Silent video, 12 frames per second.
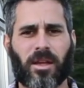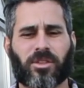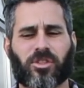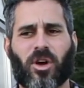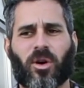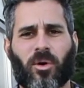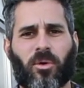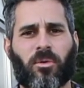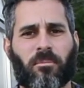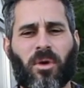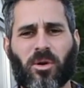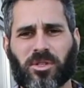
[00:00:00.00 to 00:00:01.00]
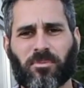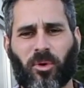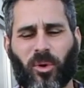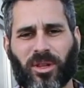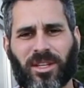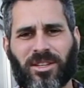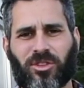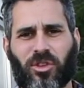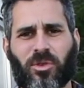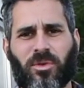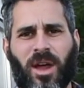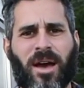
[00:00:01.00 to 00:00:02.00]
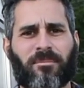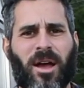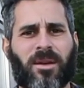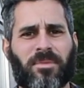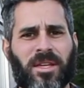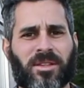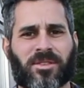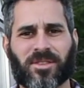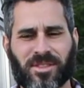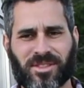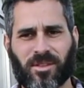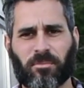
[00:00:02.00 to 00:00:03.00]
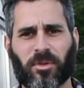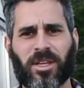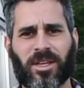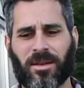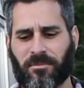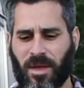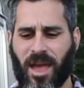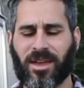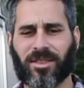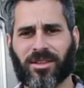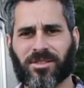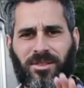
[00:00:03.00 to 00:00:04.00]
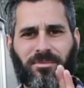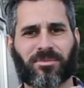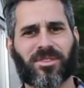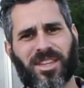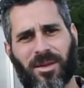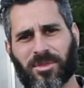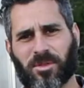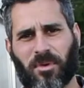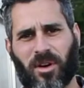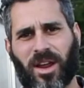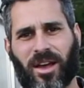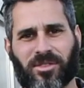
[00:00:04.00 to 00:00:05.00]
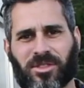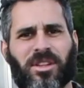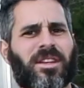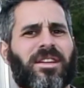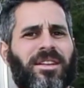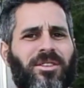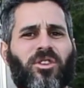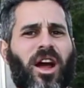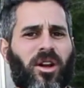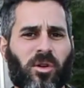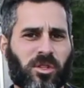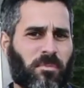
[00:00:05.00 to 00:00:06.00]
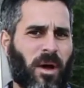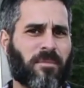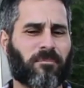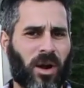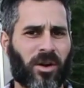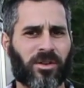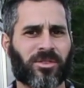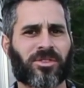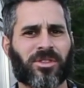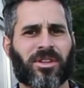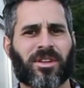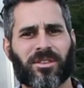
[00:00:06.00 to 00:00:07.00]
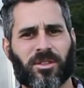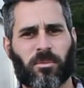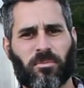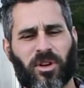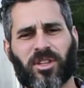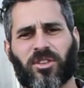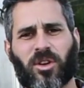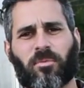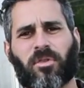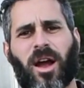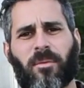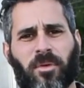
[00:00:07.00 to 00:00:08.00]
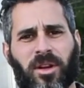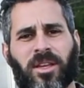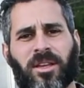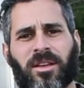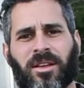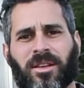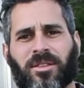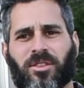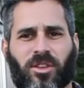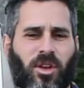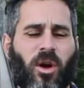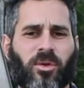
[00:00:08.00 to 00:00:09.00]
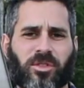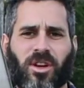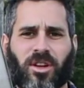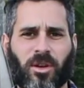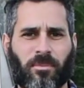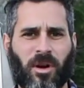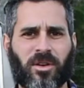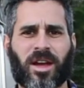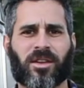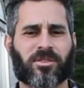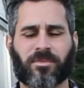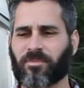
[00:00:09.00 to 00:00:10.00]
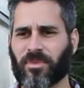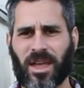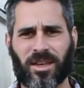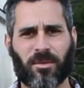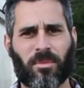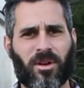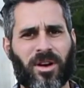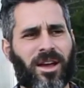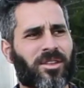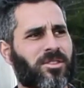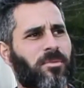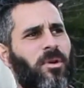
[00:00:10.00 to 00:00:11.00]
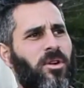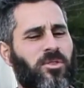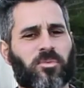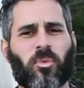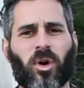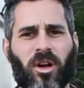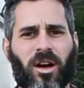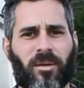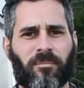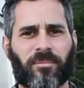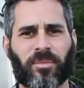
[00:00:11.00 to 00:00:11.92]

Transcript: So most importantly, do not buy bees. Simply hang this, same as a birdhouse. You're not going to buy birds to bring to your property to go inside of your birdhouse. Hang the birdhouse, the birds will come.